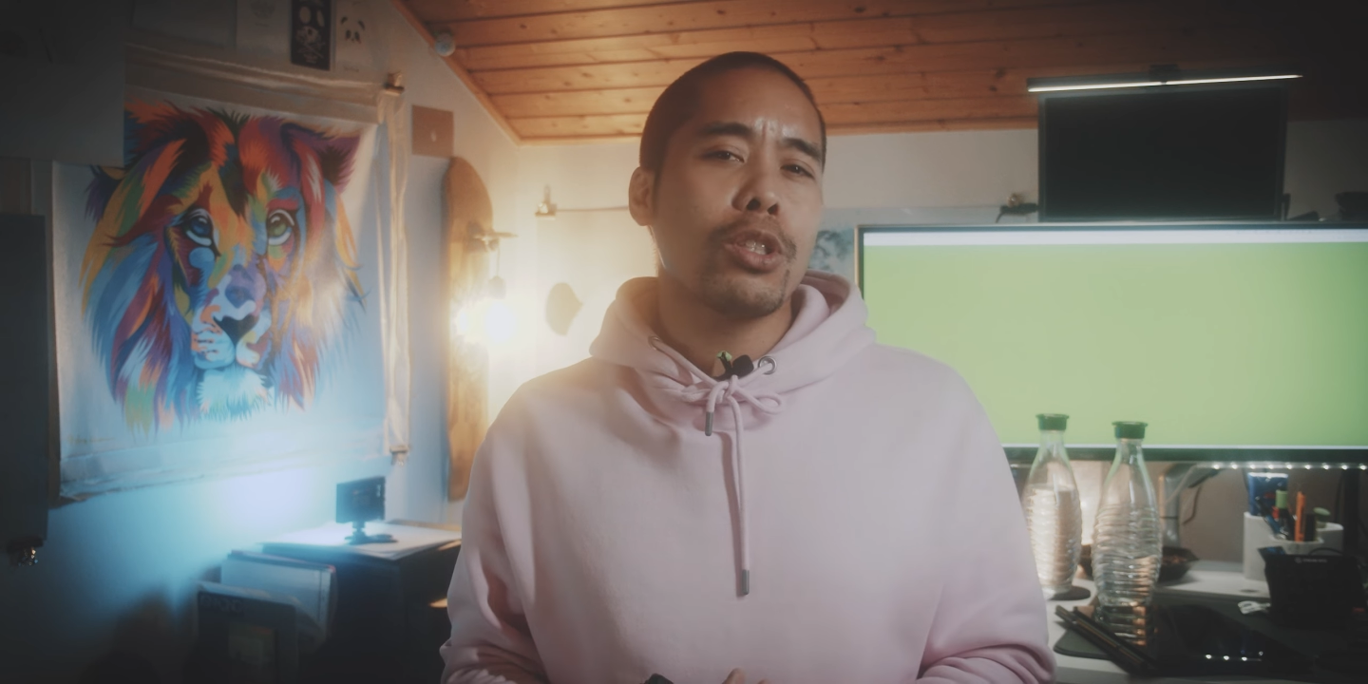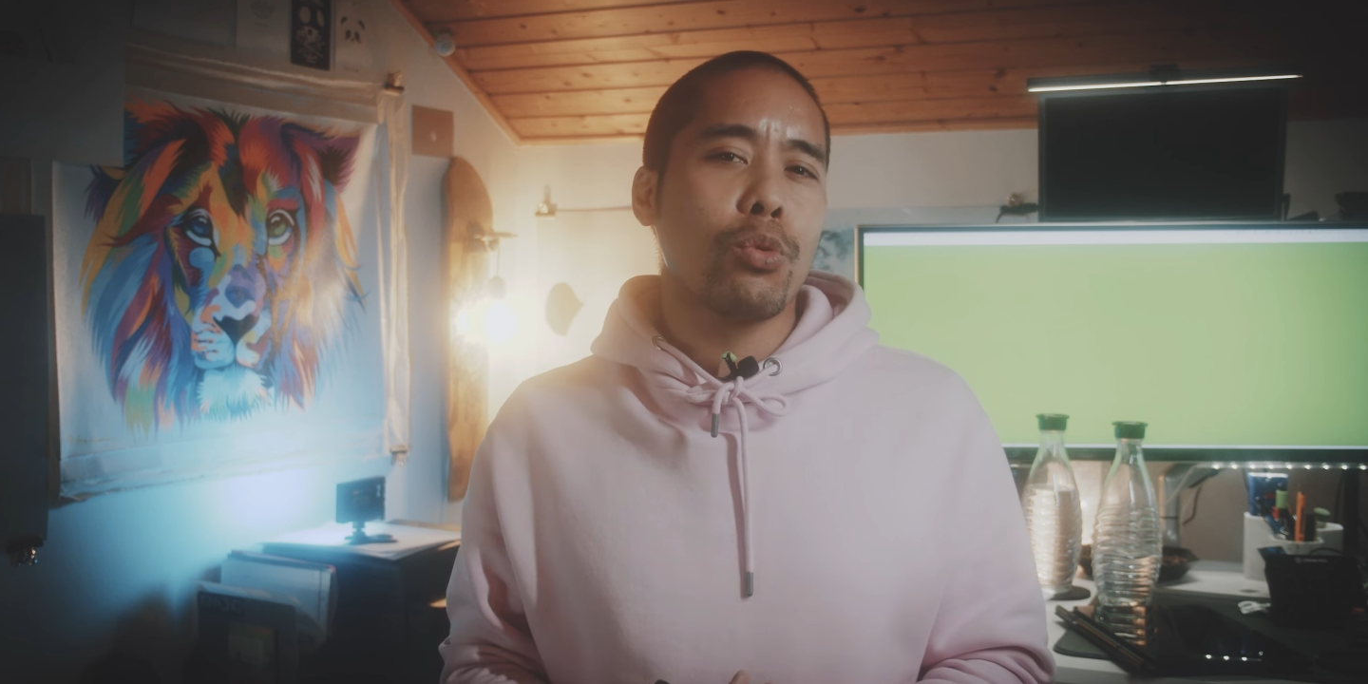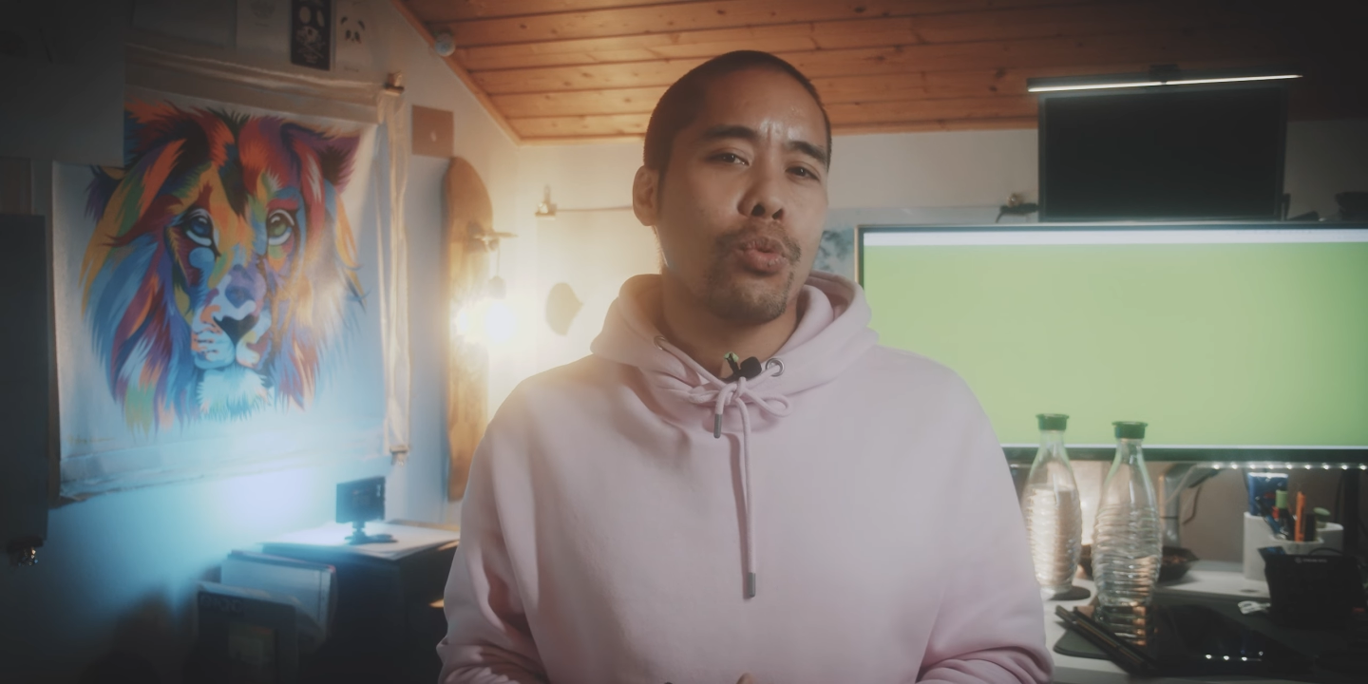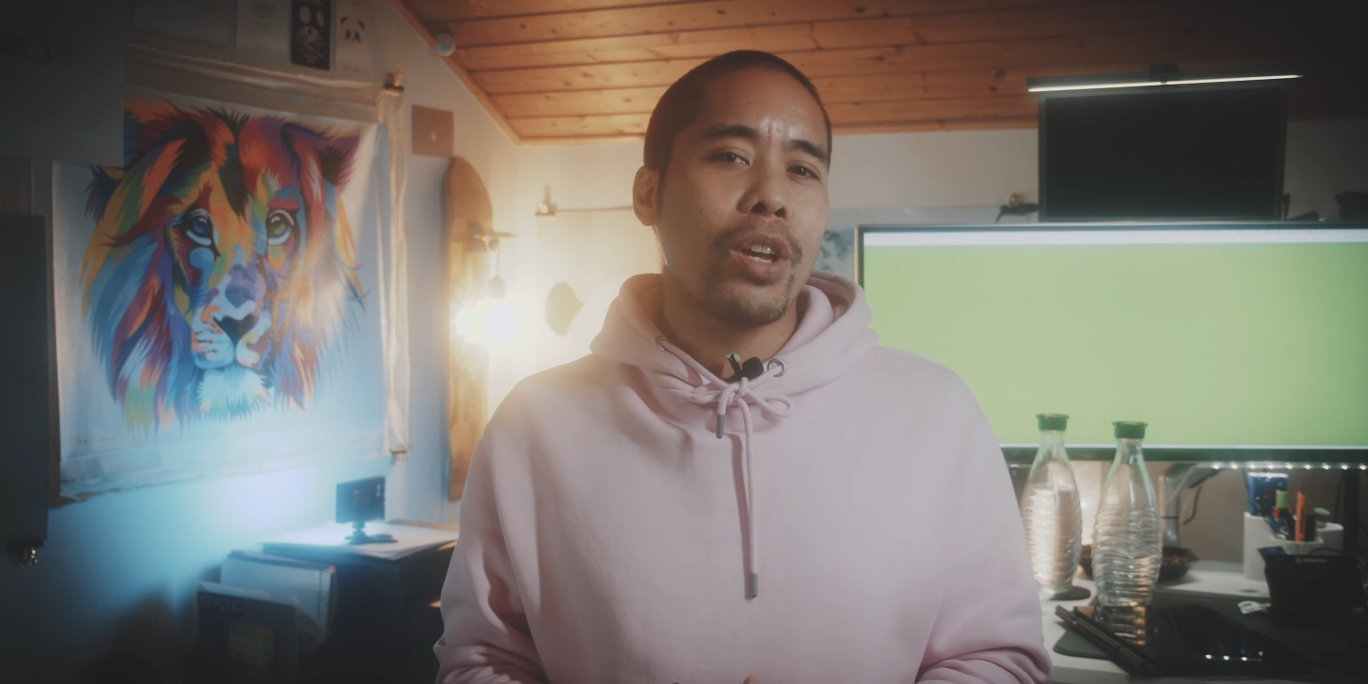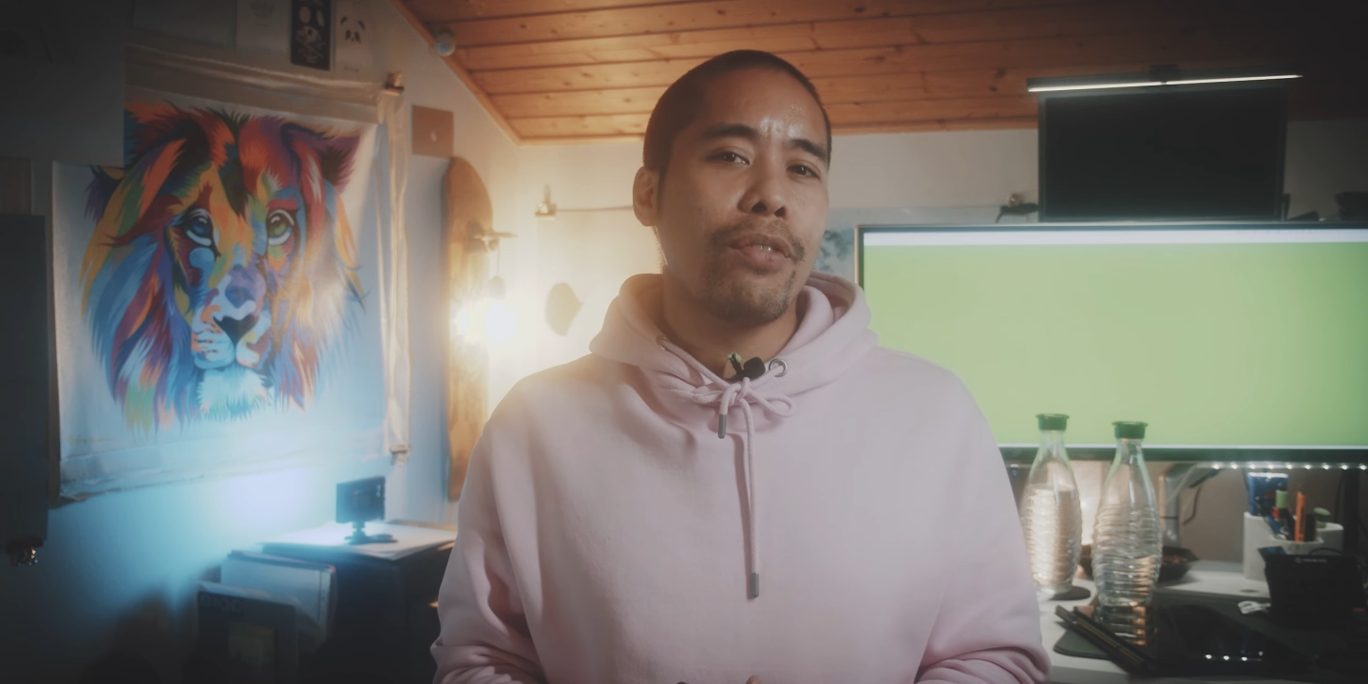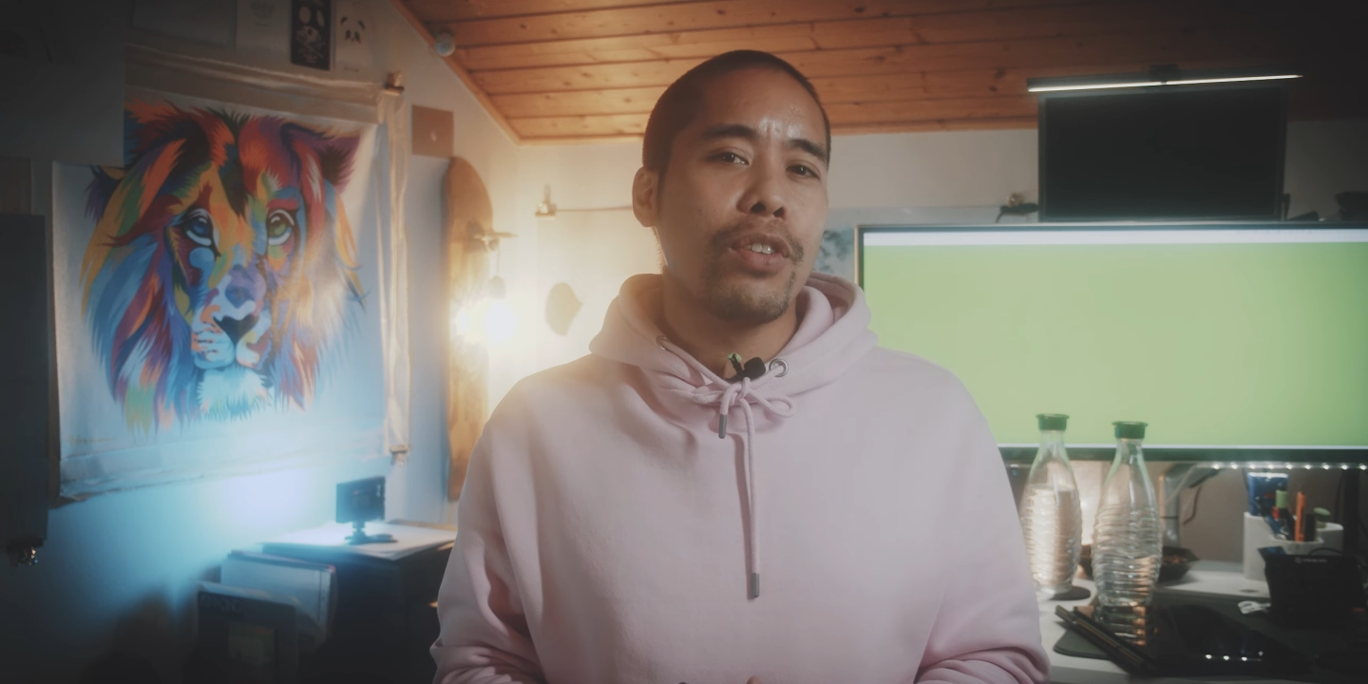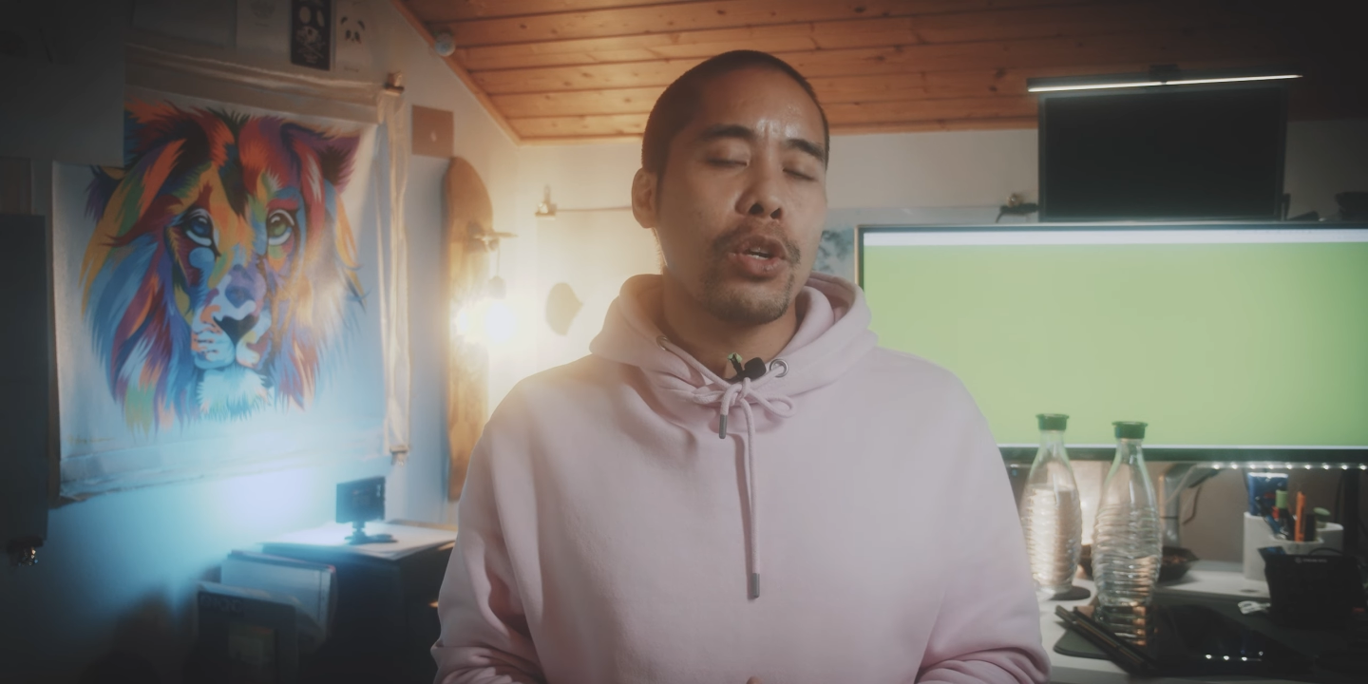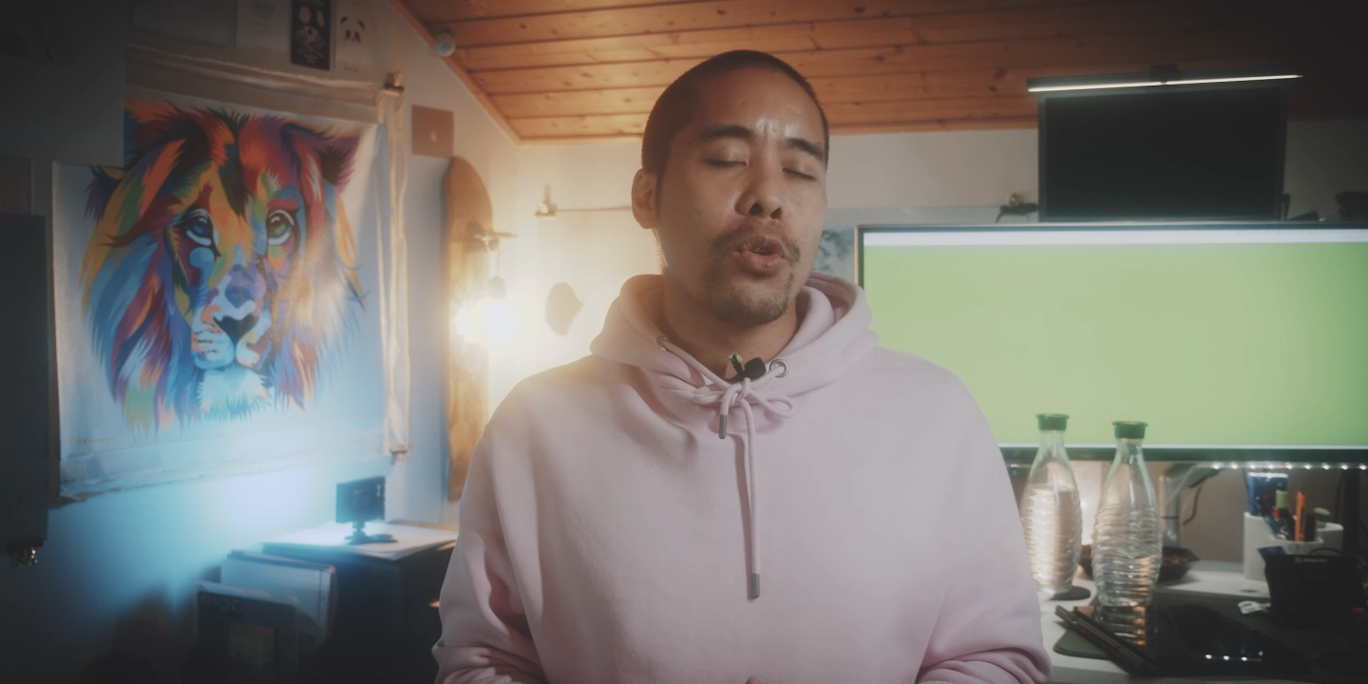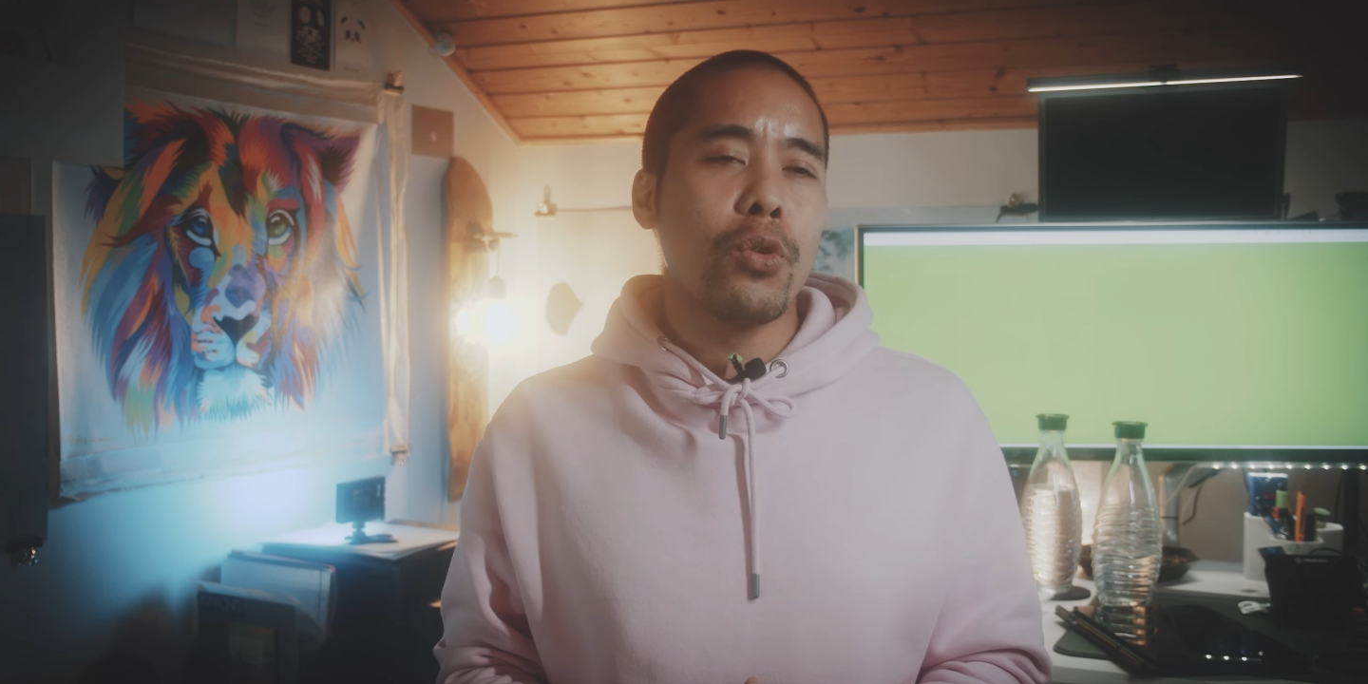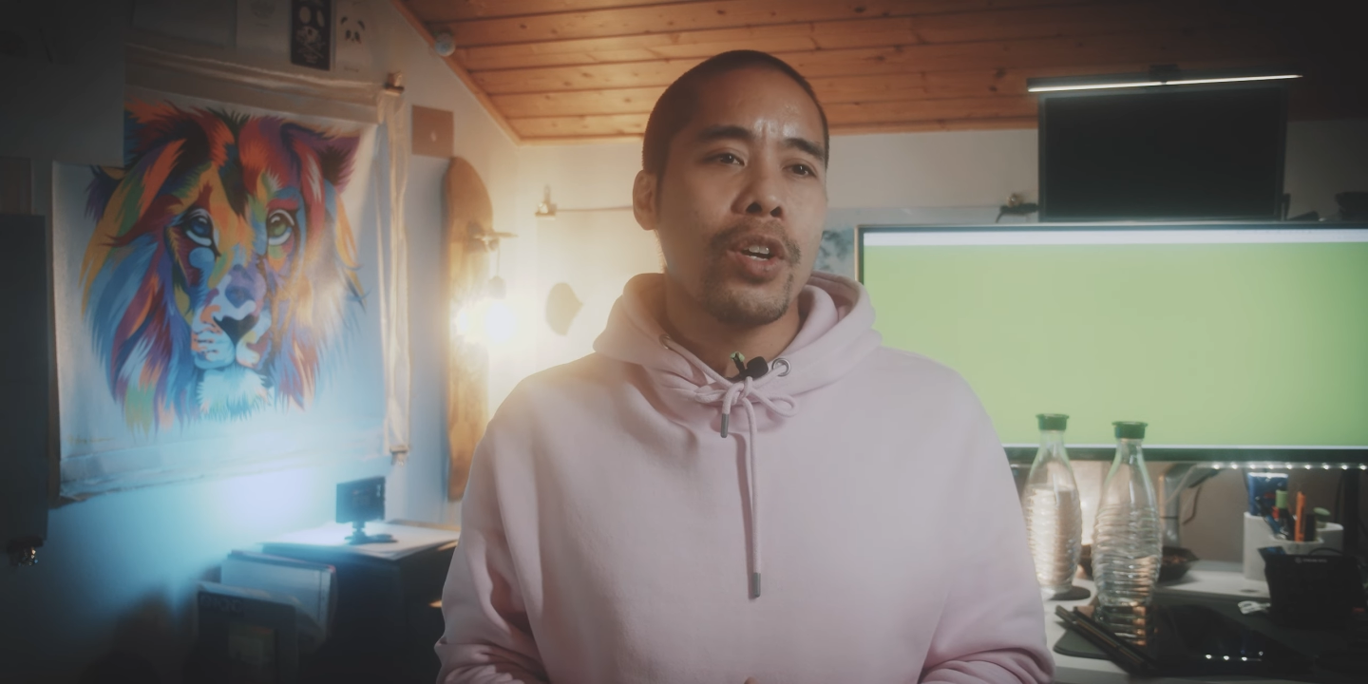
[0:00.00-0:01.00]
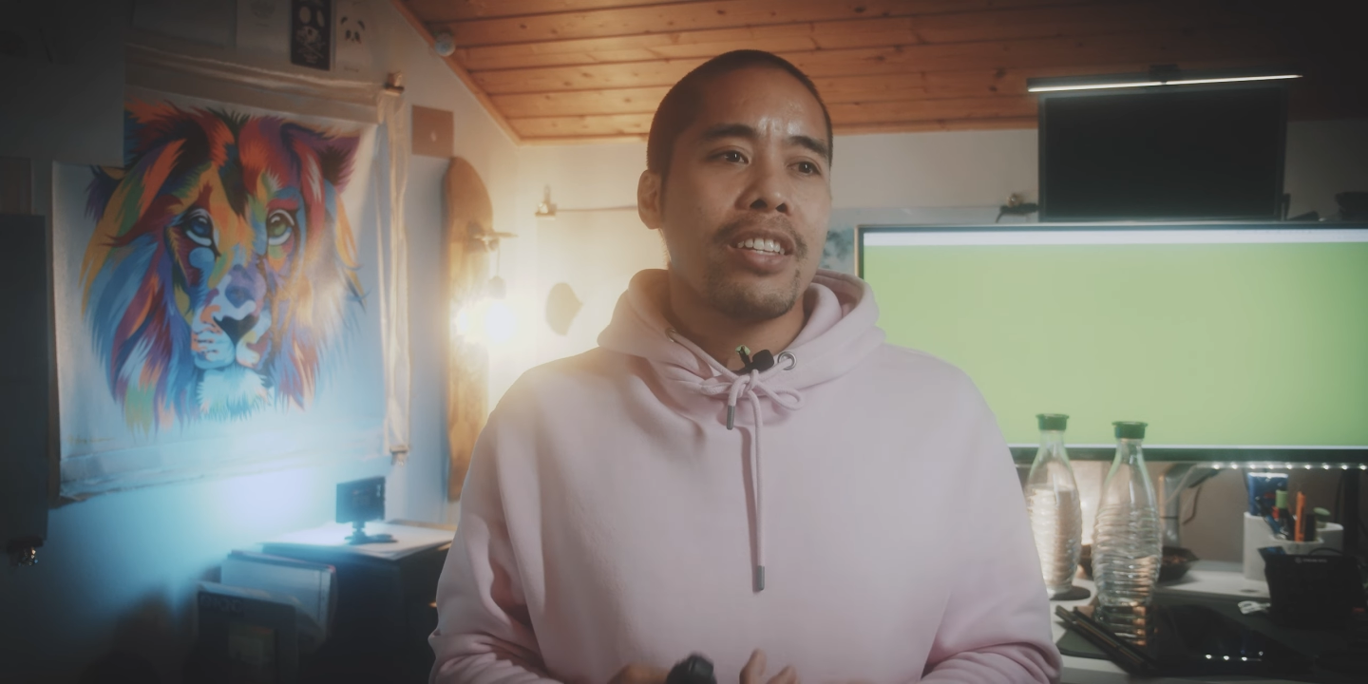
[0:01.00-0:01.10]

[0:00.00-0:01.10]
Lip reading: to review